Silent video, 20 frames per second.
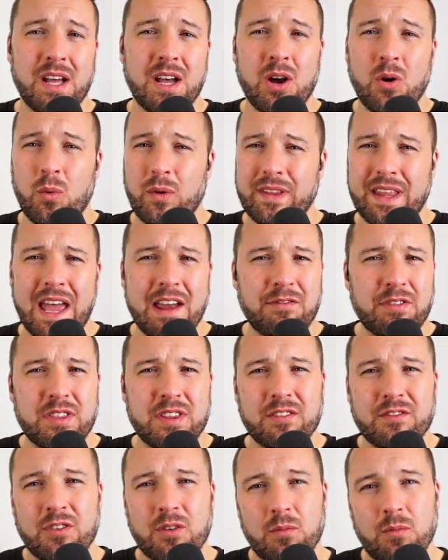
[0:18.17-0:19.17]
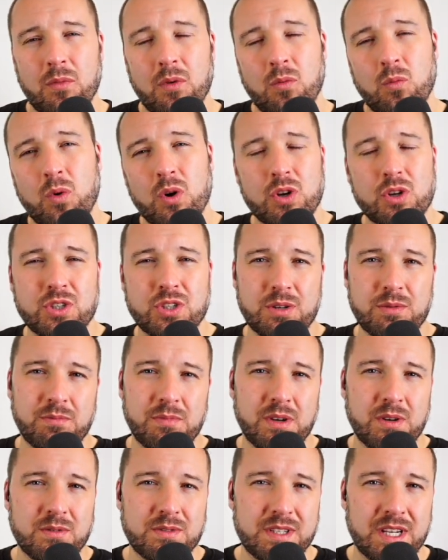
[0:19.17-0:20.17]
with everything from worship
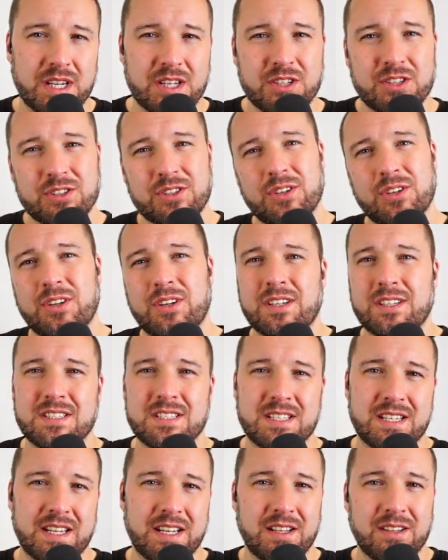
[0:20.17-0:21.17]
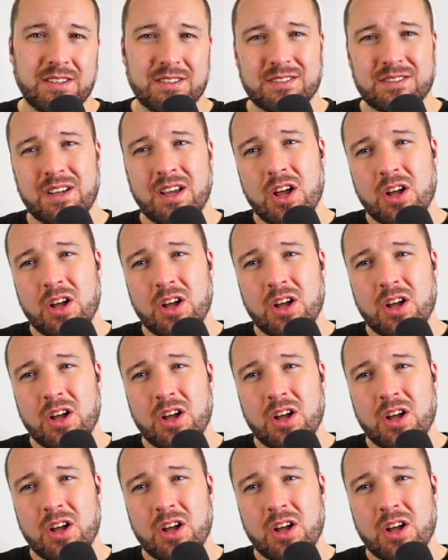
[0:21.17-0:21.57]
music, circus skills,